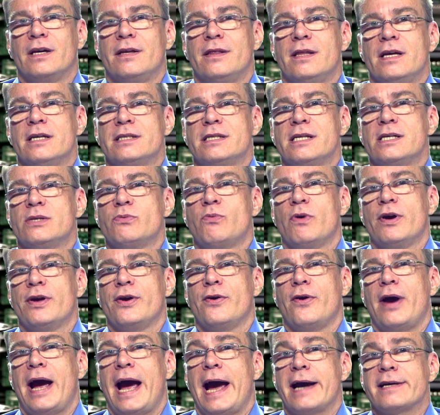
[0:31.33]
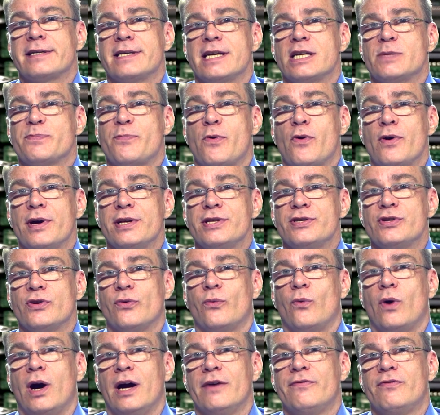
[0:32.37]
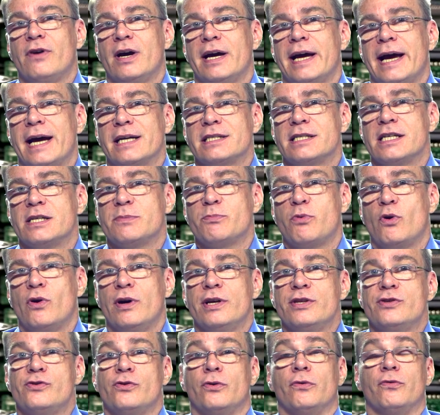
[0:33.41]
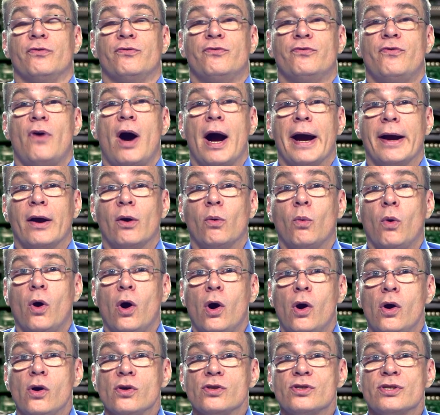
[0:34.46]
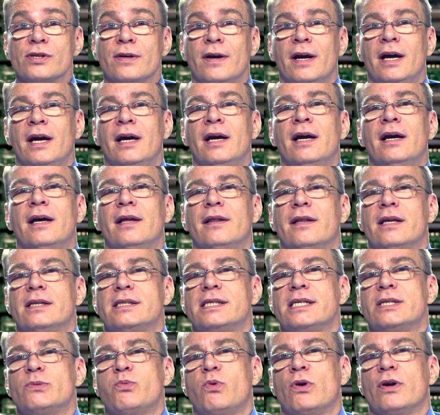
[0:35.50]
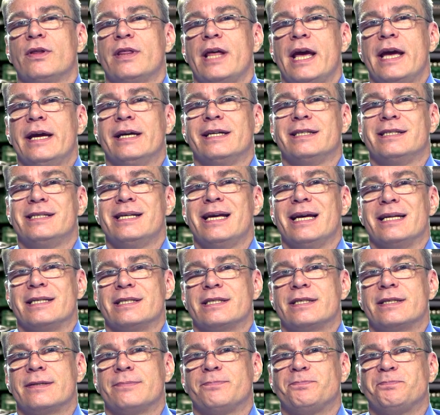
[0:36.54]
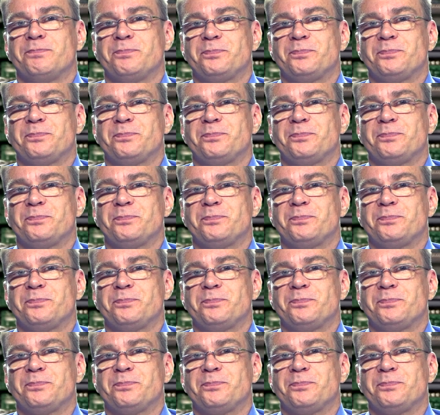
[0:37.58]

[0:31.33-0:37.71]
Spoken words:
This is where your access points, your Wi-Fi access points, your firewalls, this is where they exist.